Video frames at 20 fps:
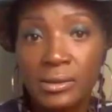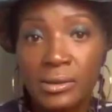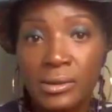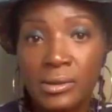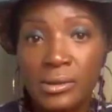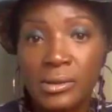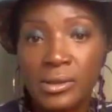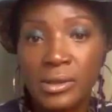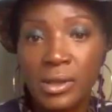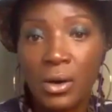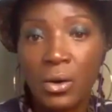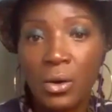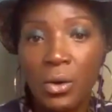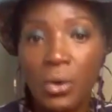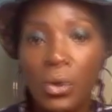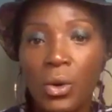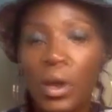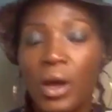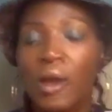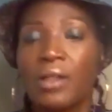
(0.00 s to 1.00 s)

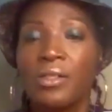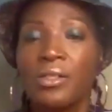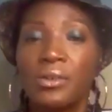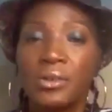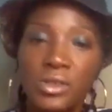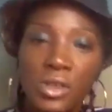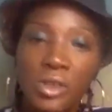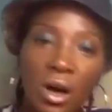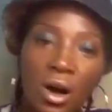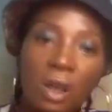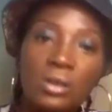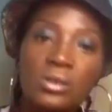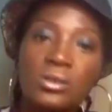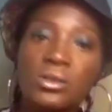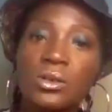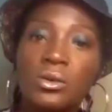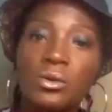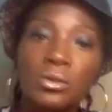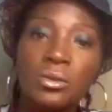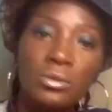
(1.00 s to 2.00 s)
So there's
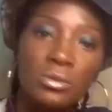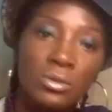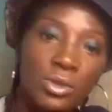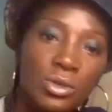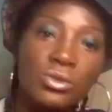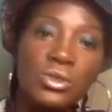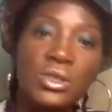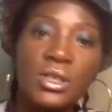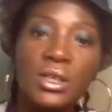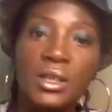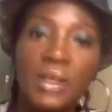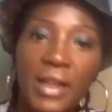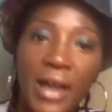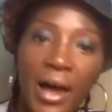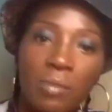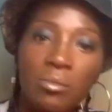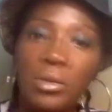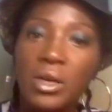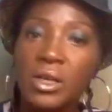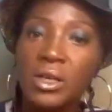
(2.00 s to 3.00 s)
also using
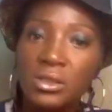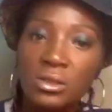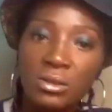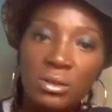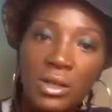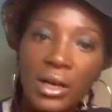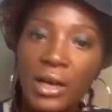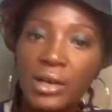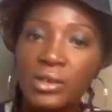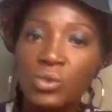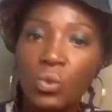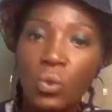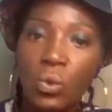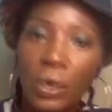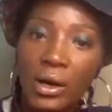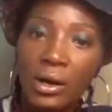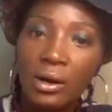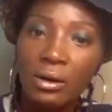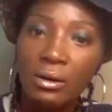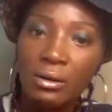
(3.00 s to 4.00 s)
that muscle as
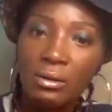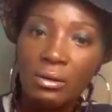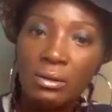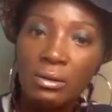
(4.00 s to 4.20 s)
well.